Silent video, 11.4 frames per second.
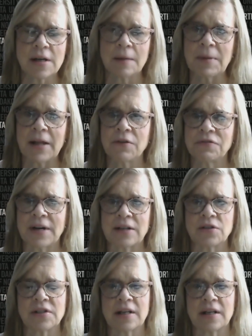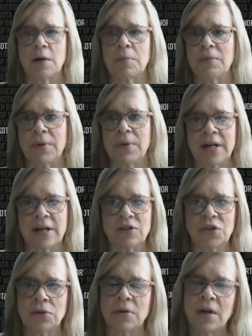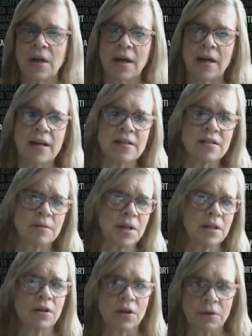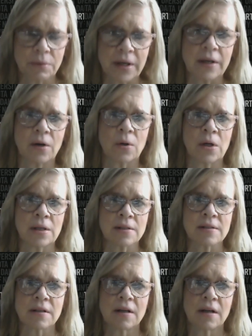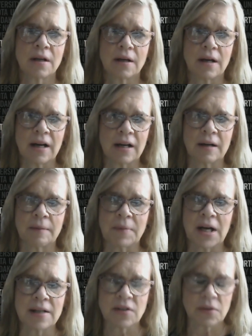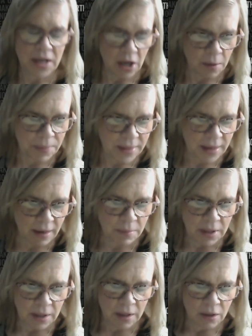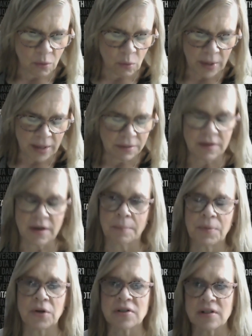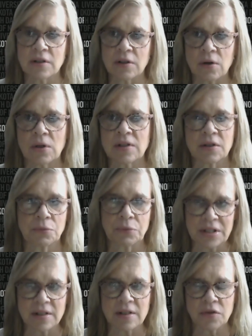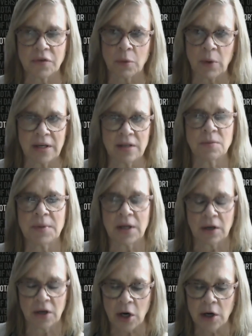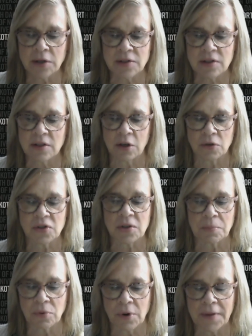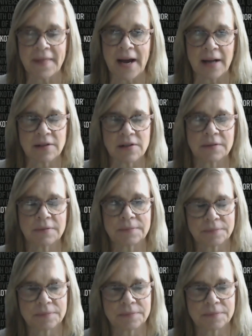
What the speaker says: some other factors that can help with burnout too is to meet their career goals, also help them with their personal goals and reasons for wanting to be a nurse, support that.